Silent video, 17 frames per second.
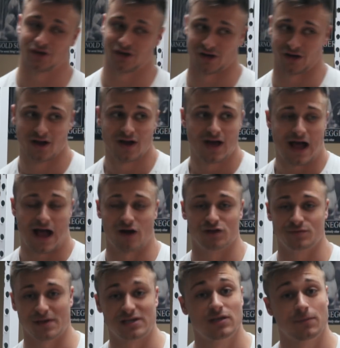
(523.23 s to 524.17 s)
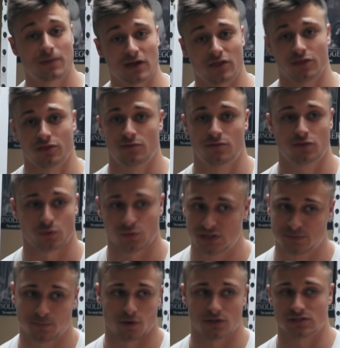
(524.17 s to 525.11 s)
year. I was basically playing 3
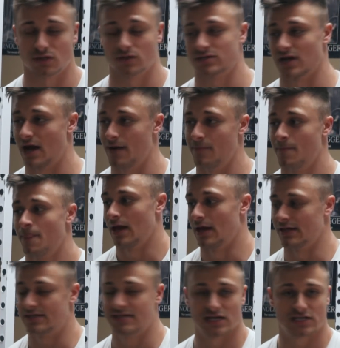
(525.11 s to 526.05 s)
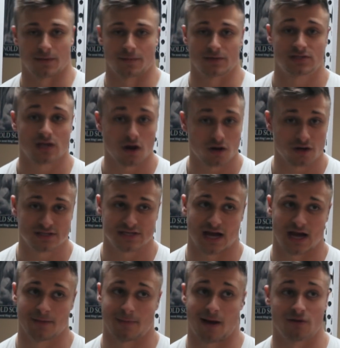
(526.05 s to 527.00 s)
sports the whole time, and it takes up a ton of time.